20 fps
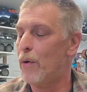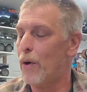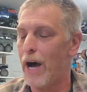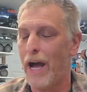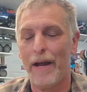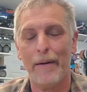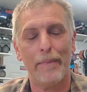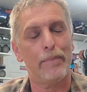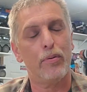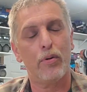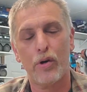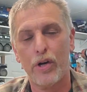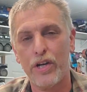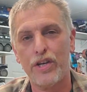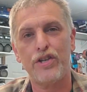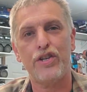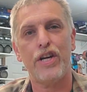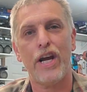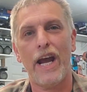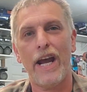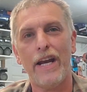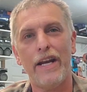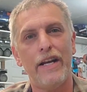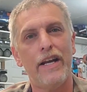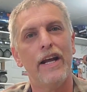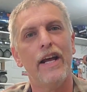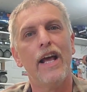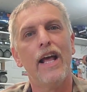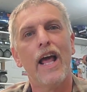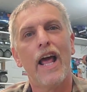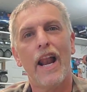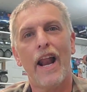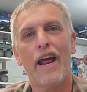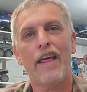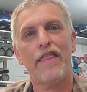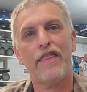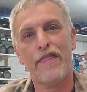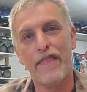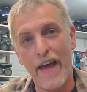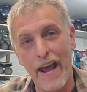I appreciate and I
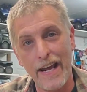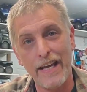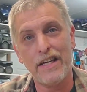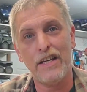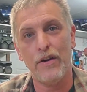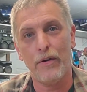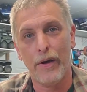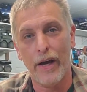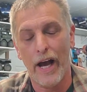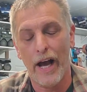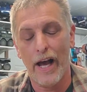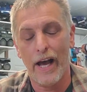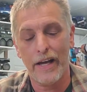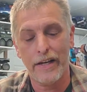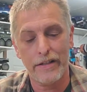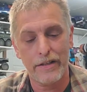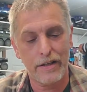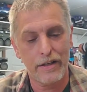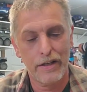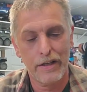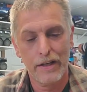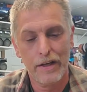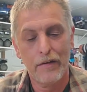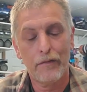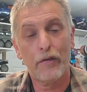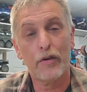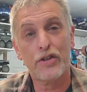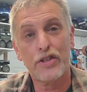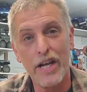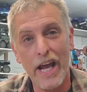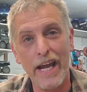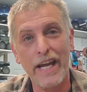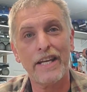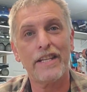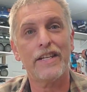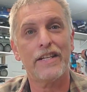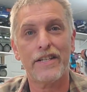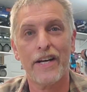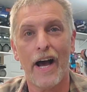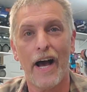thank you guys for taking
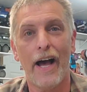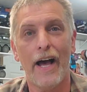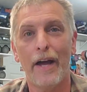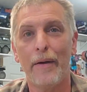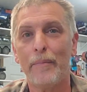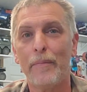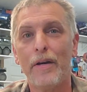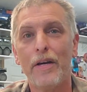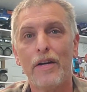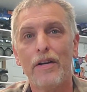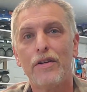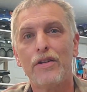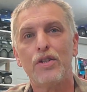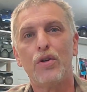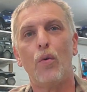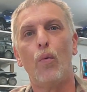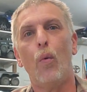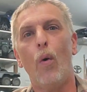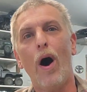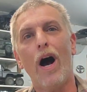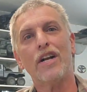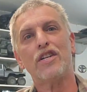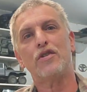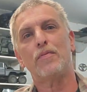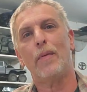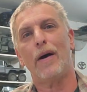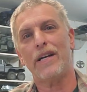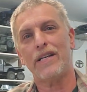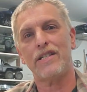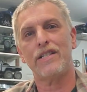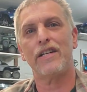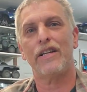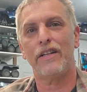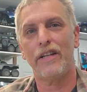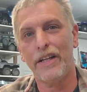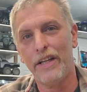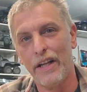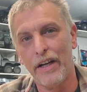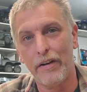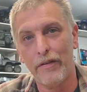the time to watch my
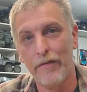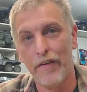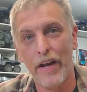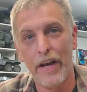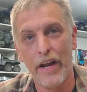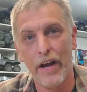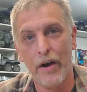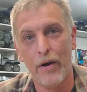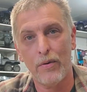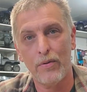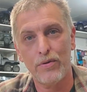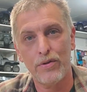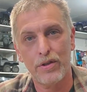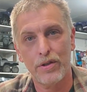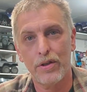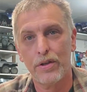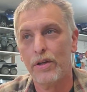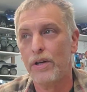silly little videos.